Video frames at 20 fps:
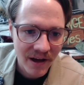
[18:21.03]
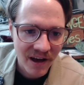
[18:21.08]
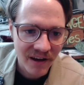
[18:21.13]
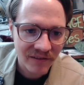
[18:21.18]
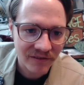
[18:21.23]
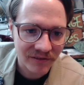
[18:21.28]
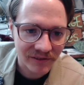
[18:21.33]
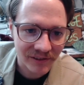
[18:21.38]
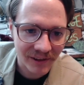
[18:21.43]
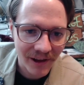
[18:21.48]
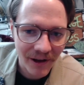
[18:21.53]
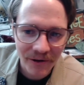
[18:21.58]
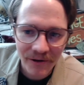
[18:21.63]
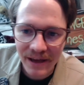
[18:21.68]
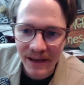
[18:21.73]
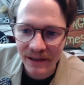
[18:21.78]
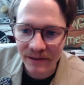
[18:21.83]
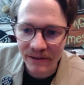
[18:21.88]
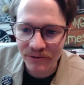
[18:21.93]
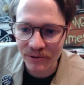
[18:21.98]

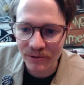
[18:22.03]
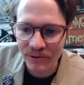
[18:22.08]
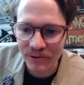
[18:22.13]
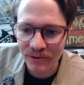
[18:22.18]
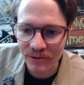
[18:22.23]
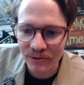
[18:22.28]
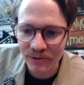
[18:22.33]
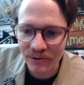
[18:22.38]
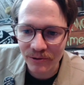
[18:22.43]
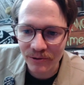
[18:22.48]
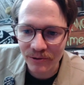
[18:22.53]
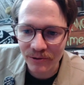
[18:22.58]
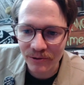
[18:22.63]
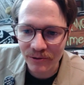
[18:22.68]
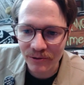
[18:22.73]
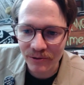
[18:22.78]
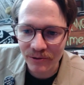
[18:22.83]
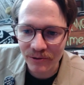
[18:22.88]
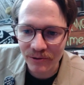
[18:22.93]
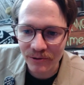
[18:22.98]
Floating through deep
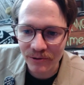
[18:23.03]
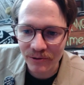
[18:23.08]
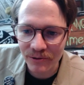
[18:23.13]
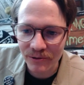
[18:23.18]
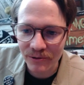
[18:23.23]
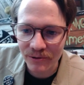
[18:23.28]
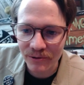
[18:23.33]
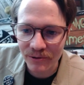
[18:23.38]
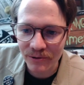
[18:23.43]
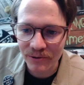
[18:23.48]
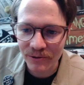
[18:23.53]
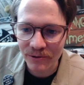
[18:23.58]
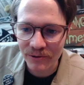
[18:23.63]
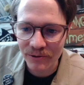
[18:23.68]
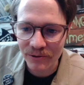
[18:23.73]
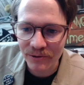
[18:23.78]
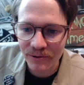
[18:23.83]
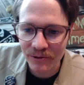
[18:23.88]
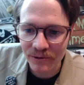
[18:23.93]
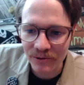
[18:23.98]
space. Now this
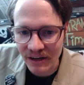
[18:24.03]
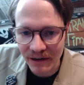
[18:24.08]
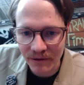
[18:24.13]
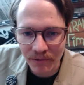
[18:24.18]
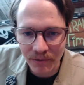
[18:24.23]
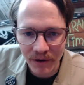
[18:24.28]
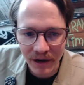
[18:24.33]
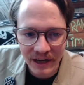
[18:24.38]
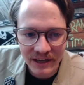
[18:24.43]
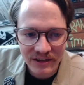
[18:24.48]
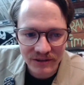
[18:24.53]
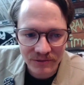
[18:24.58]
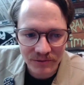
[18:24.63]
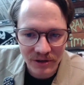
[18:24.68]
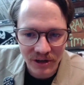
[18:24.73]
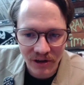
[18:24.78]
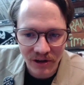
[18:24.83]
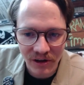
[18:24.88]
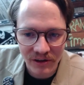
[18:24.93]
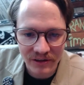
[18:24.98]
image, I just want
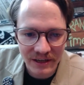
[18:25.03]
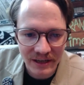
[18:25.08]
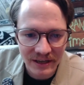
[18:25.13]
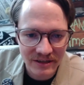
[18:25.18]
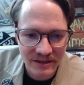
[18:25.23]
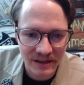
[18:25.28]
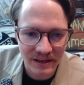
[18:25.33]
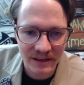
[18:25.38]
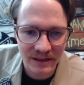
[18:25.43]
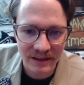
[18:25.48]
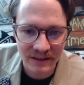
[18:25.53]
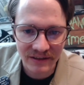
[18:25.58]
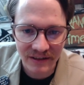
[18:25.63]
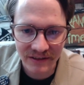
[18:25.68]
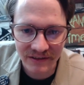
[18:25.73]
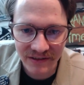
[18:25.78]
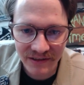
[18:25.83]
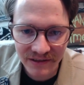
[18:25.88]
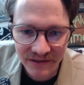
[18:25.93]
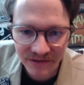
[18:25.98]
to call attention to this
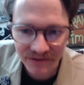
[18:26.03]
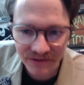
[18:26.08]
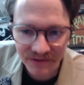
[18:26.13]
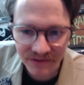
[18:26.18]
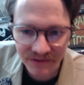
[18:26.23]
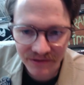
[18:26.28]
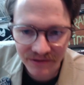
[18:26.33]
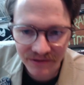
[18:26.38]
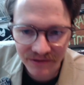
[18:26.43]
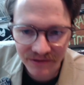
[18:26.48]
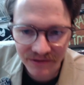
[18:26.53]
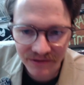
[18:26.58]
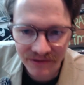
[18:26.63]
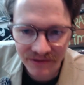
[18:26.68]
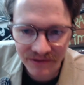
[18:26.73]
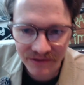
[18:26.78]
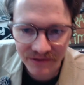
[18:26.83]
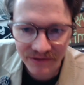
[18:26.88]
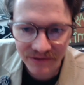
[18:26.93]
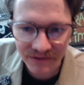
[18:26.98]
because this is really
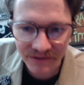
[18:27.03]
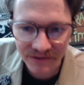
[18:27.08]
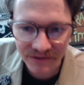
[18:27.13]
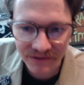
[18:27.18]
cool.